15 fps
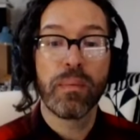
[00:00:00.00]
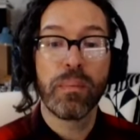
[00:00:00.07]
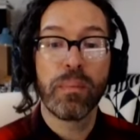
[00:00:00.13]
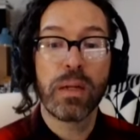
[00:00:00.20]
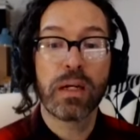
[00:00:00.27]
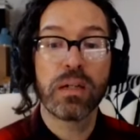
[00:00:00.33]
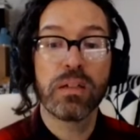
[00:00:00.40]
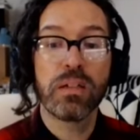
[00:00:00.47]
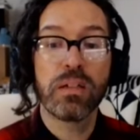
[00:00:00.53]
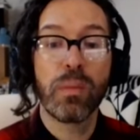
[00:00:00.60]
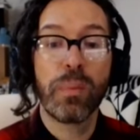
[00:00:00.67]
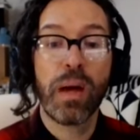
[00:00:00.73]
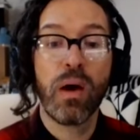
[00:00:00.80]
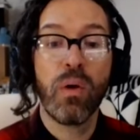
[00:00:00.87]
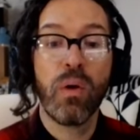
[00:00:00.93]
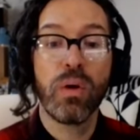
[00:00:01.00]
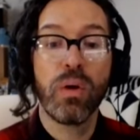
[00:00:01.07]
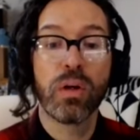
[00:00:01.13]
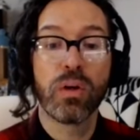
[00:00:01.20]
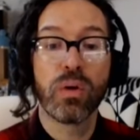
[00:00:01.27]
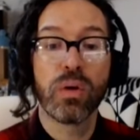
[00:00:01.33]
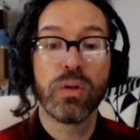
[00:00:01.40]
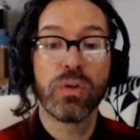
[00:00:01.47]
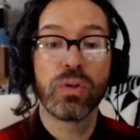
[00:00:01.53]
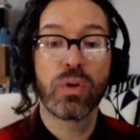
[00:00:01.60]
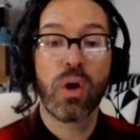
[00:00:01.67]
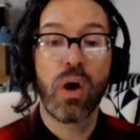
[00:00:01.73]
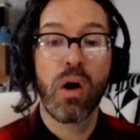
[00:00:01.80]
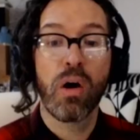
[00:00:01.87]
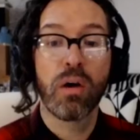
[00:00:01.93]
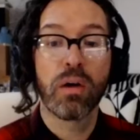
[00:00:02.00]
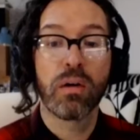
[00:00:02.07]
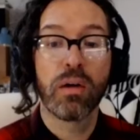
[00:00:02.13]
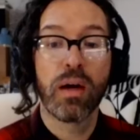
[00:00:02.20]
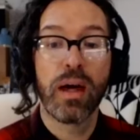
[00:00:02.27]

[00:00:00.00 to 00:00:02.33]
because their power grows strong